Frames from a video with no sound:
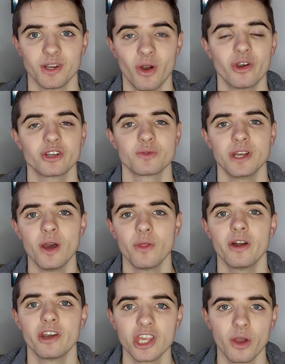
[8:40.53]
And Norwich, we know
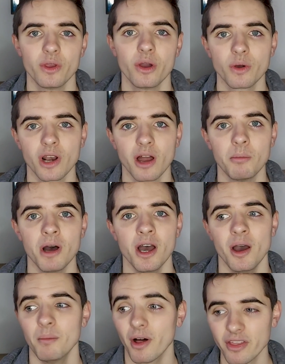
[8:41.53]
they're a yo-yo club,
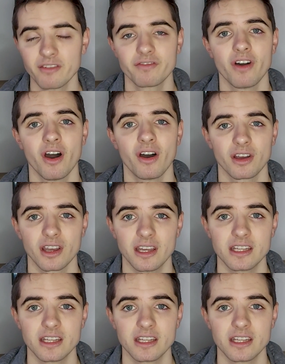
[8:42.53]
but I think Farke,